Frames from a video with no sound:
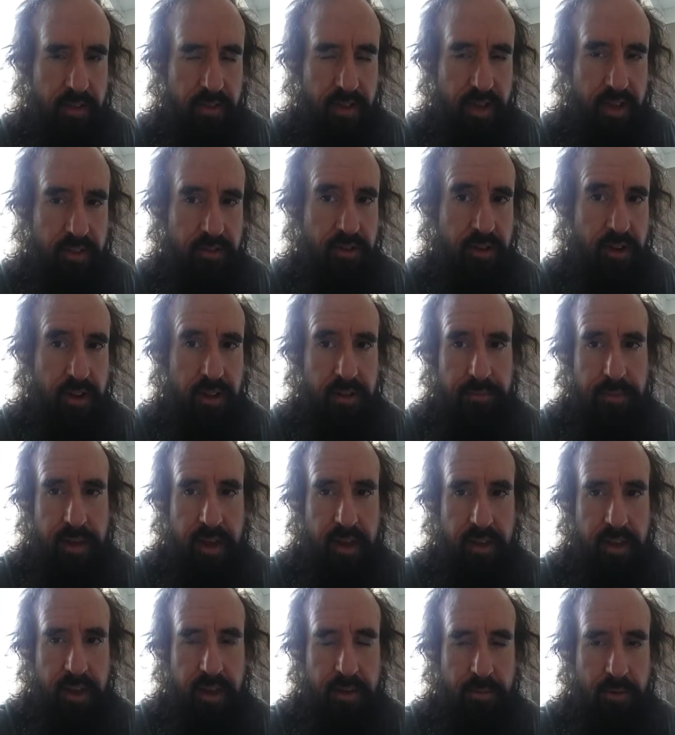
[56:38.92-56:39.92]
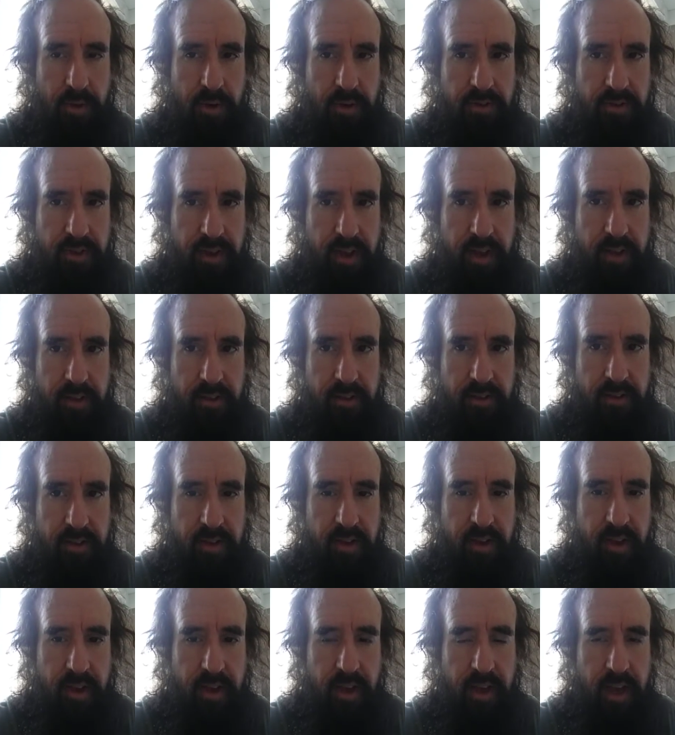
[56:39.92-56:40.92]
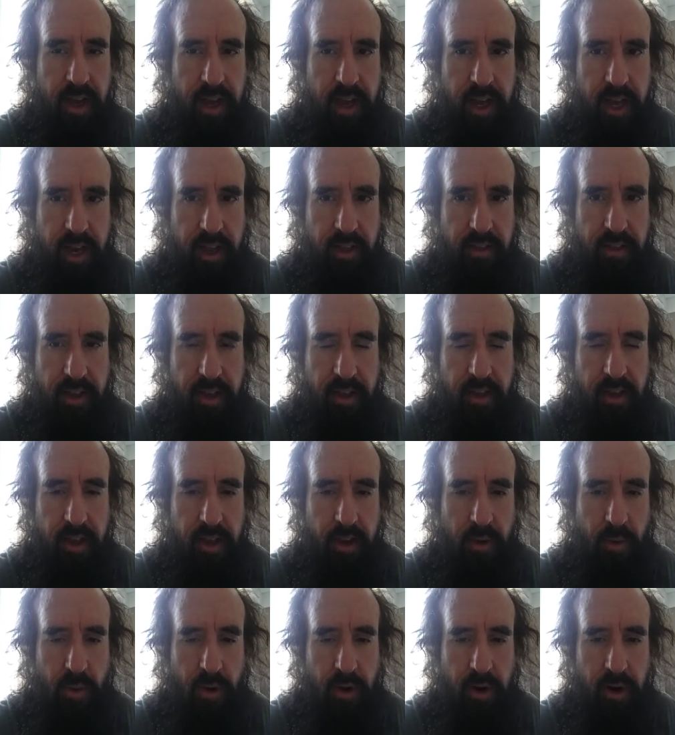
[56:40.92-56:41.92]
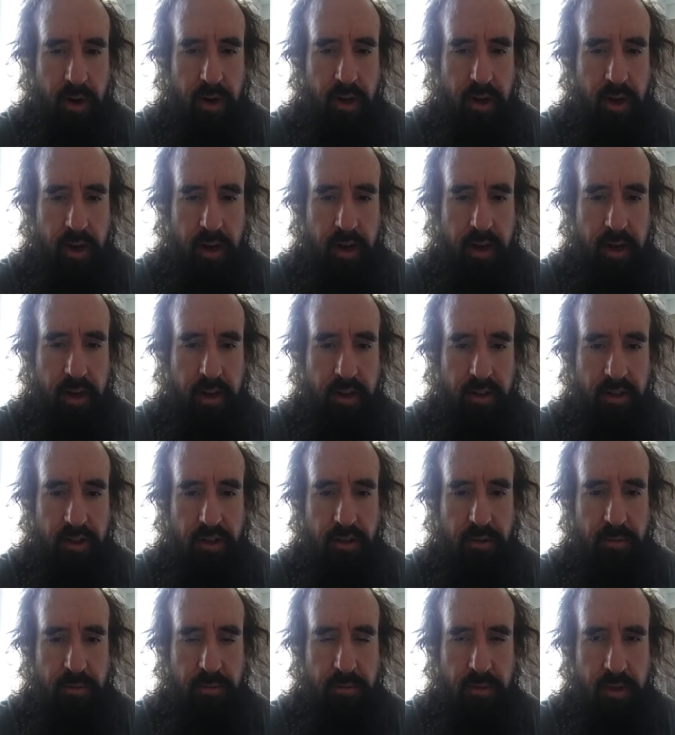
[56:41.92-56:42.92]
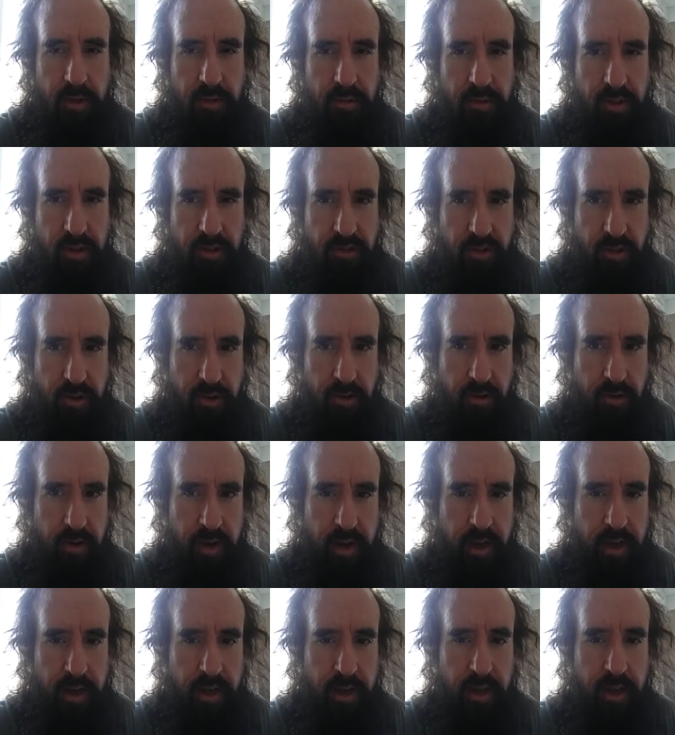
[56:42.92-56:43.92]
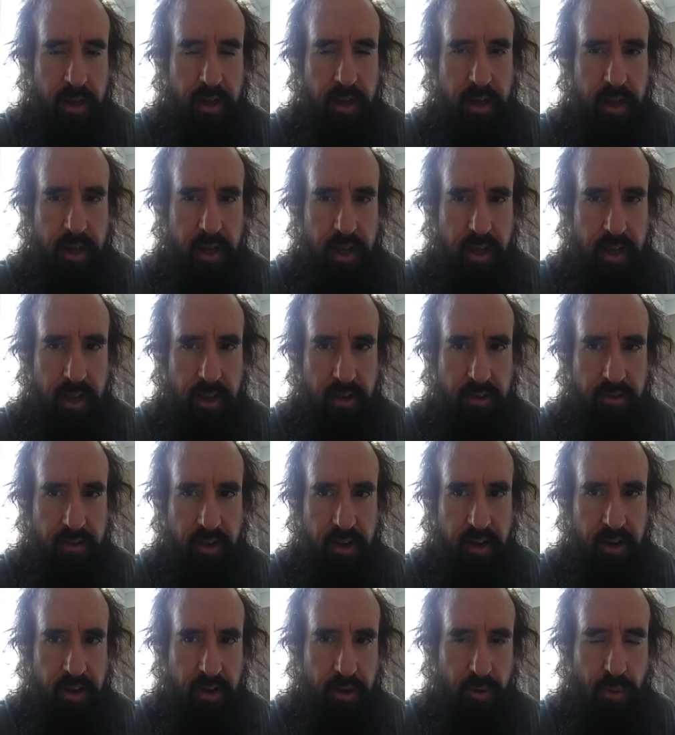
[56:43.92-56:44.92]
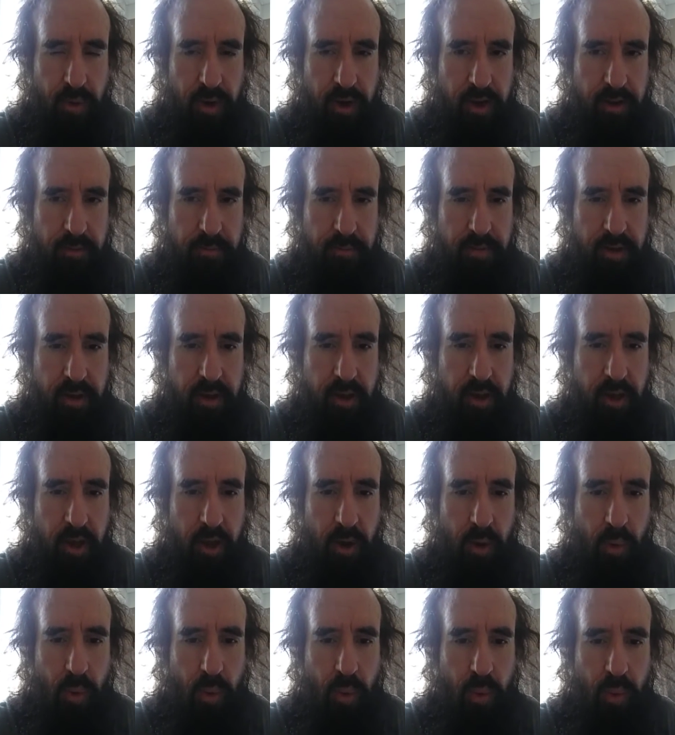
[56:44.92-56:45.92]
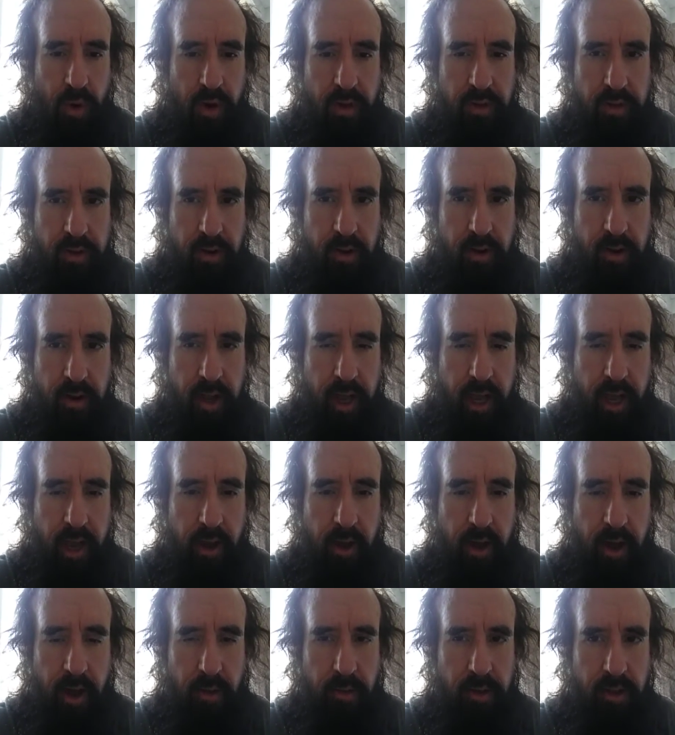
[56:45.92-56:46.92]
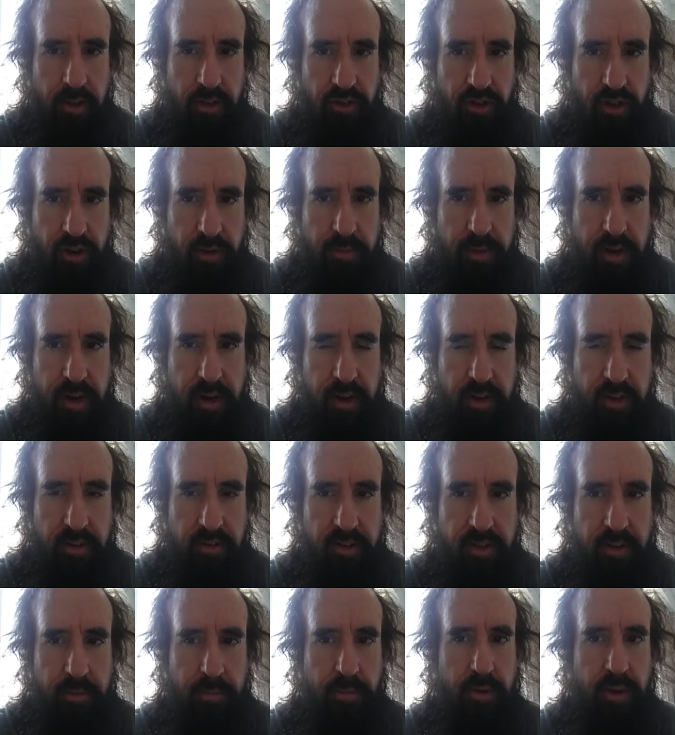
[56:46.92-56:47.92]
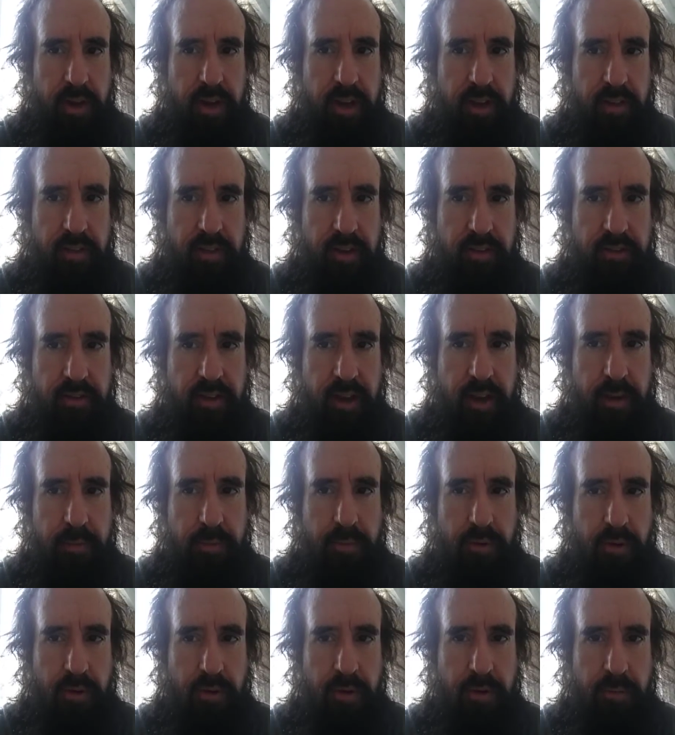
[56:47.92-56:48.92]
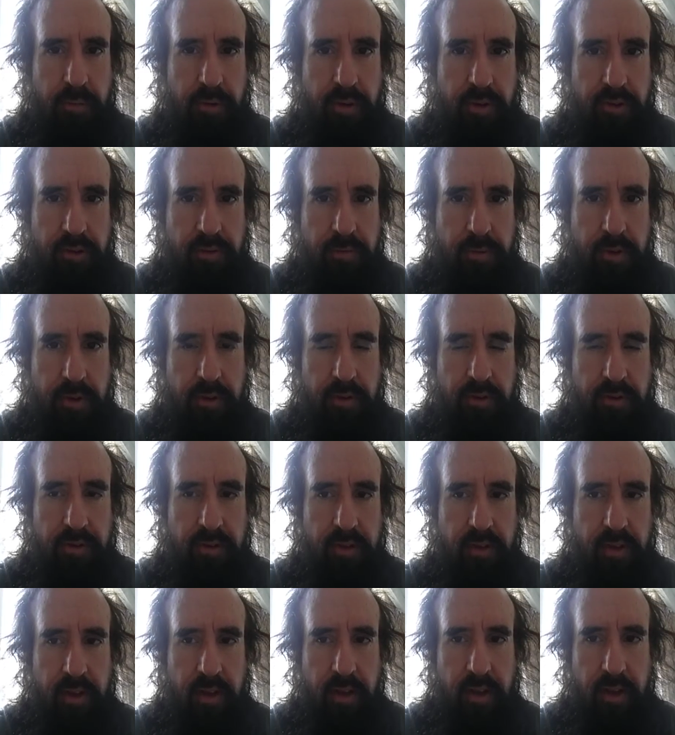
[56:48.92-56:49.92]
things really make a lot more sense. And I think where Kant and Hume disagree is on what can be, whether how legitimate it is to bring in these a priori principles.